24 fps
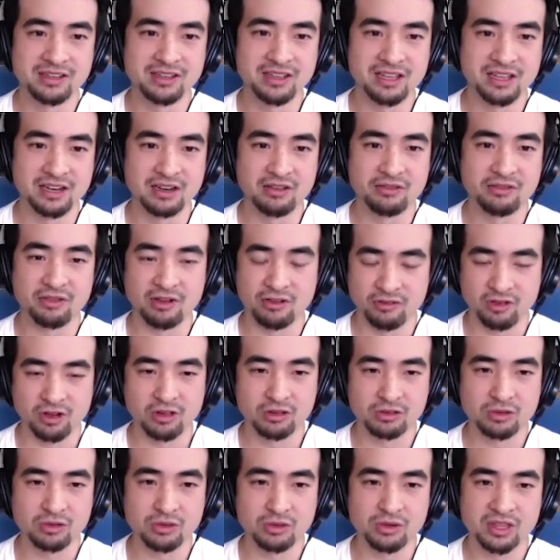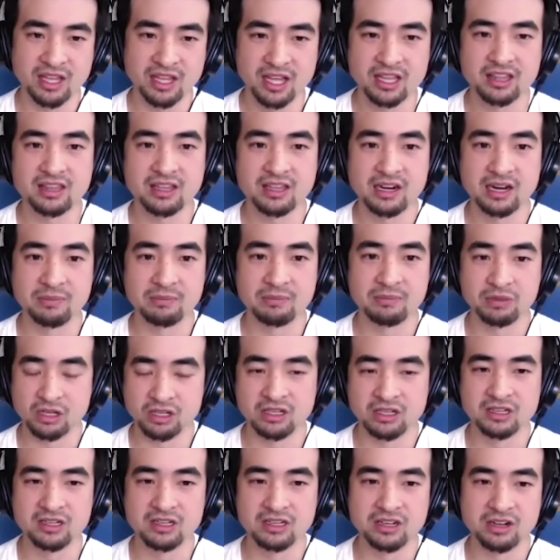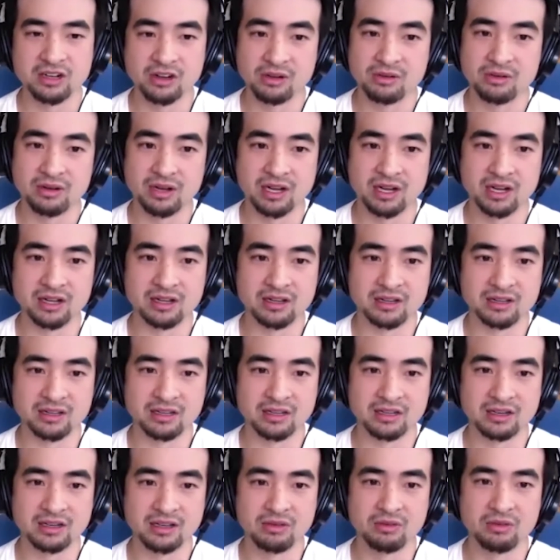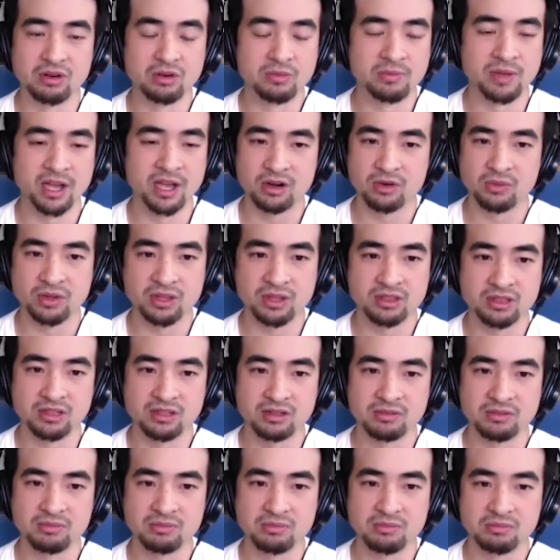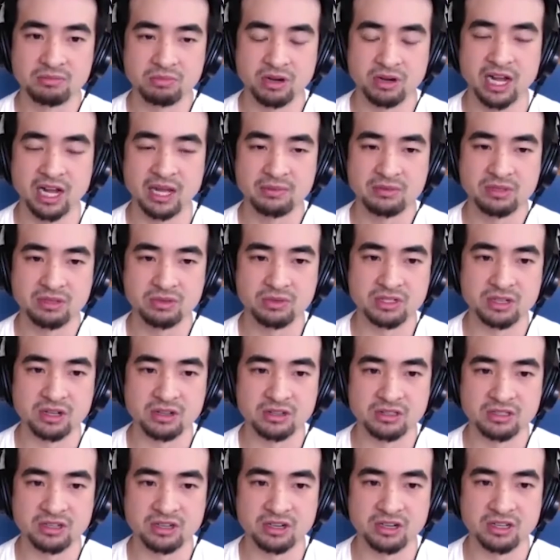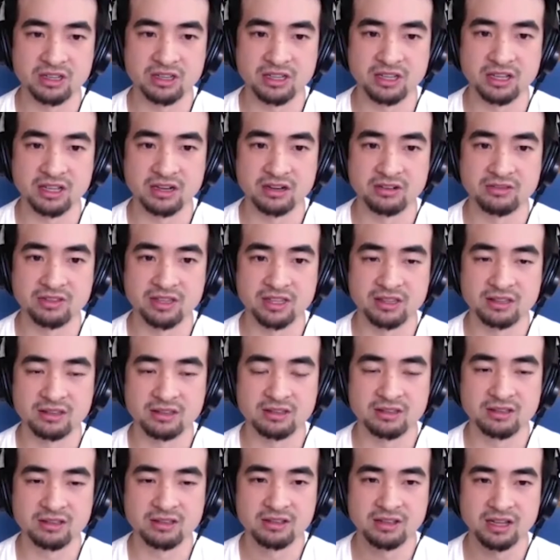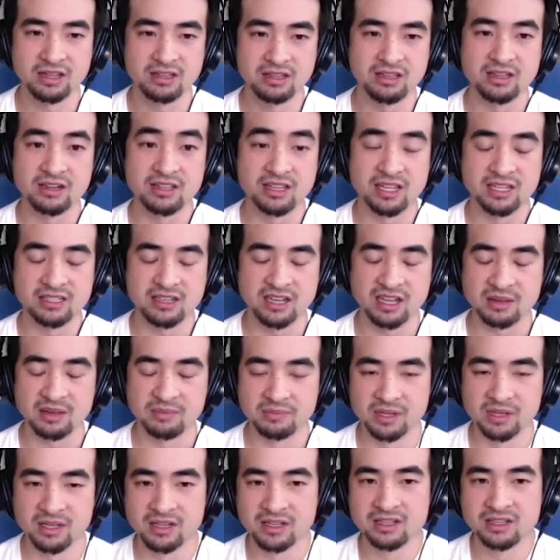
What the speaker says: And if I follow through with that, then I'm good, and no matter what perhaps the results are at the end of that time.